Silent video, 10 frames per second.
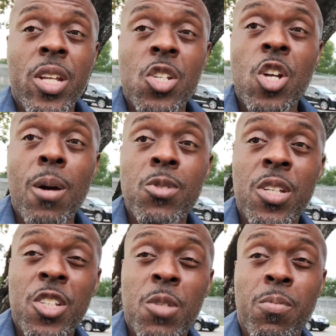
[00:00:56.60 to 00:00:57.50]
Shannon Sharpe
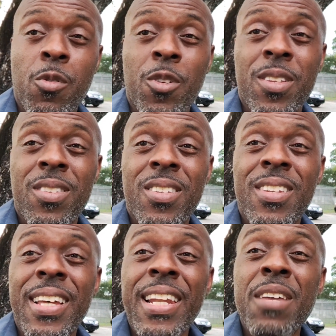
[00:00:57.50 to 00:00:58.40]
just experienced
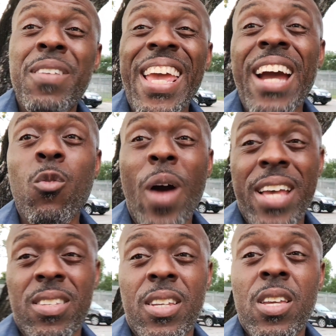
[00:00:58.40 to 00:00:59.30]
liver yang
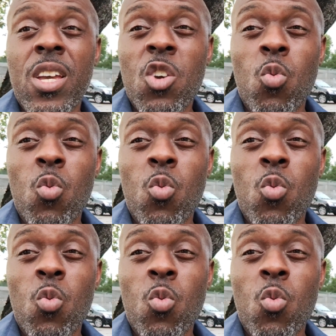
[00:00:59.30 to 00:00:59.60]
rising